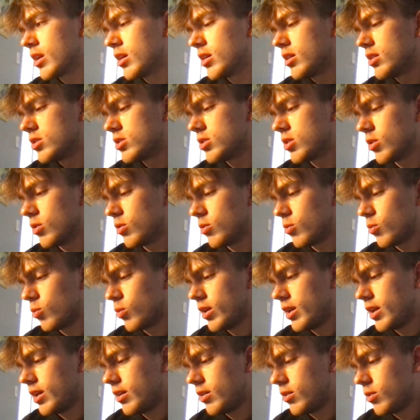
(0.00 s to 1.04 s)
So
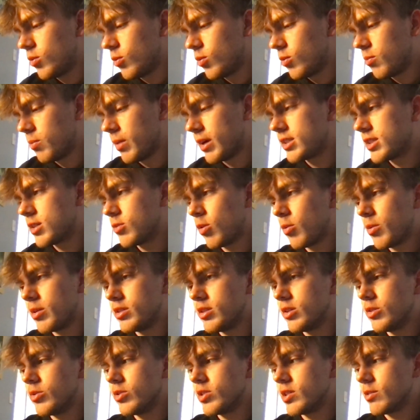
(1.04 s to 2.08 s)
we basically what we
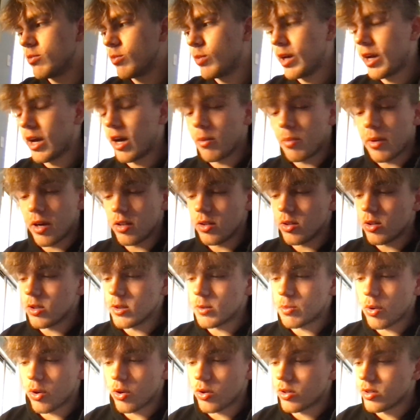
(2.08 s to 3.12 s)
do is we help LOs,
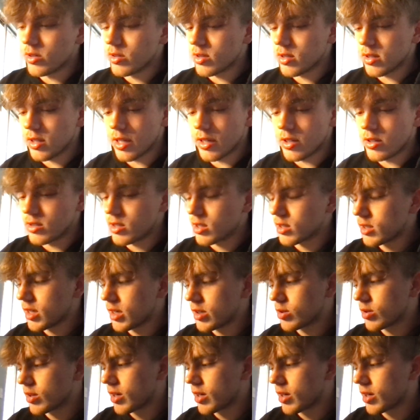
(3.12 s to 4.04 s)
brokers, lenders, etc.